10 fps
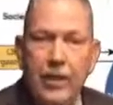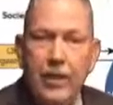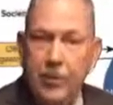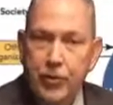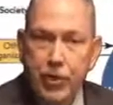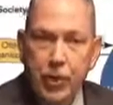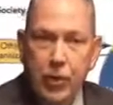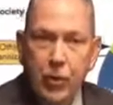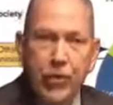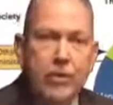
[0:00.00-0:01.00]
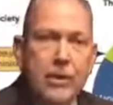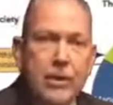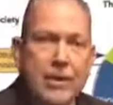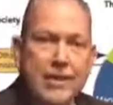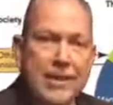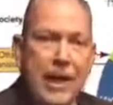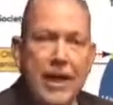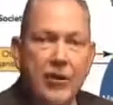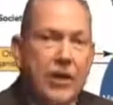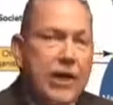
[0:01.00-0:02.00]
Number 2,
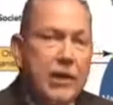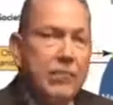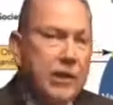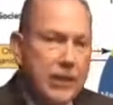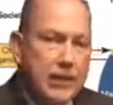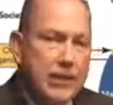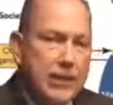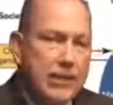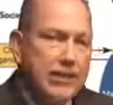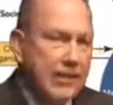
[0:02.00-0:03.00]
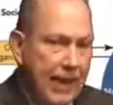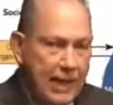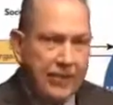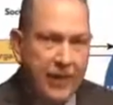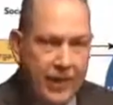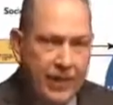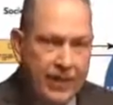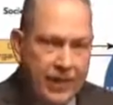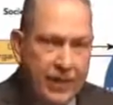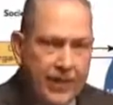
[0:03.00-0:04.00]
desire and ability to satisfy
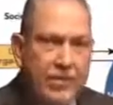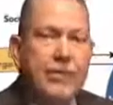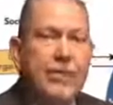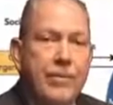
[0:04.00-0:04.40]
these needs.